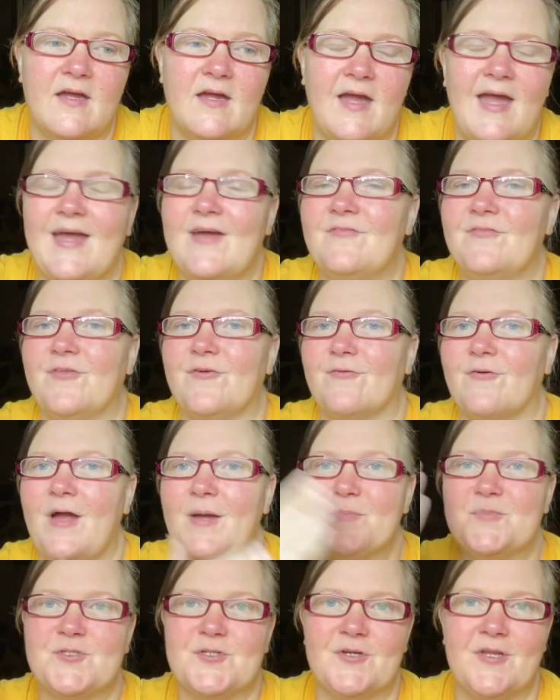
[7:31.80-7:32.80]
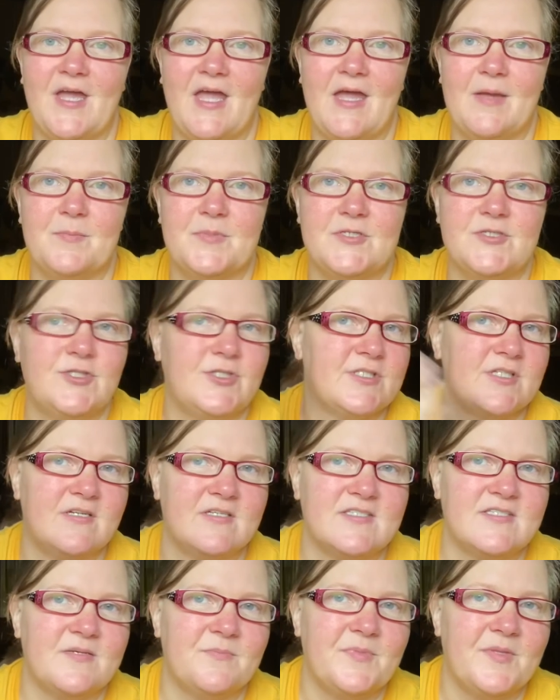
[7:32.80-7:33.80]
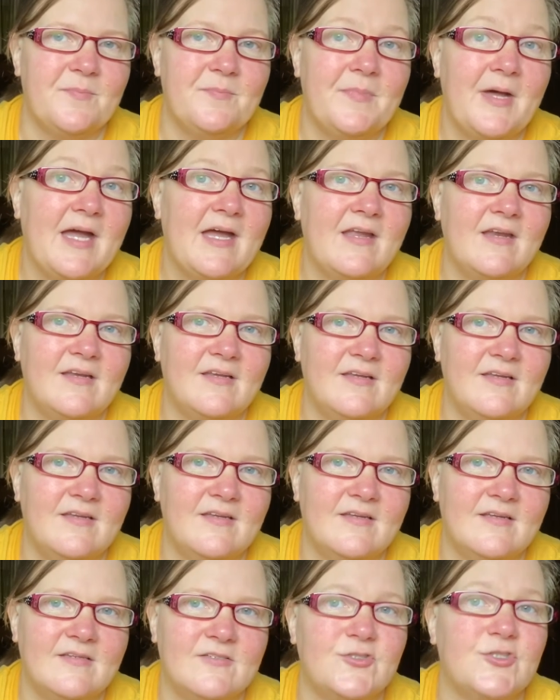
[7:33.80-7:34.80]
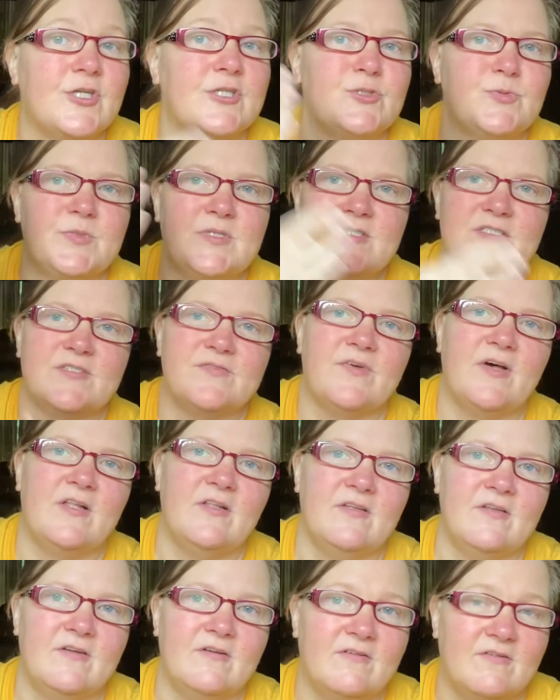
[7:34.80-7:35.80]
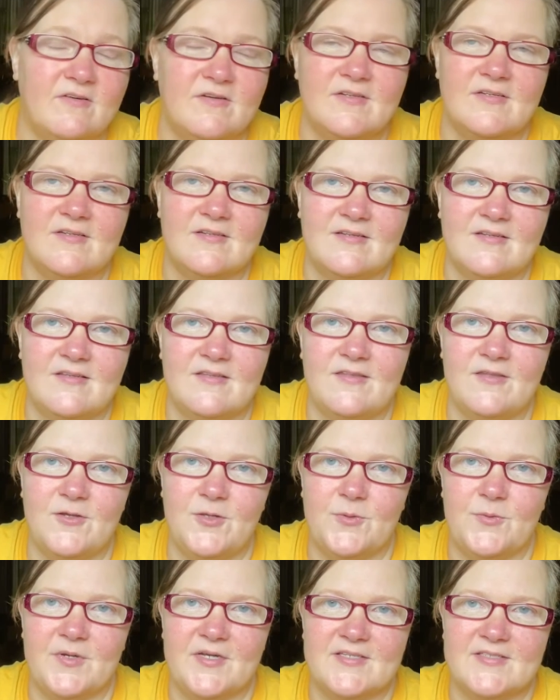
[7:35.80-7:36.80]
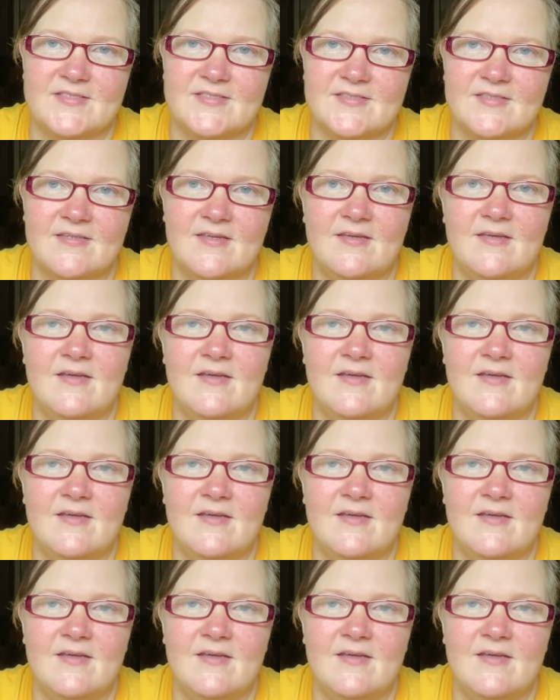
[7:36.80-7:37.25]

have the rapture to happen just because something bad, judgment has fallen on the U.S.?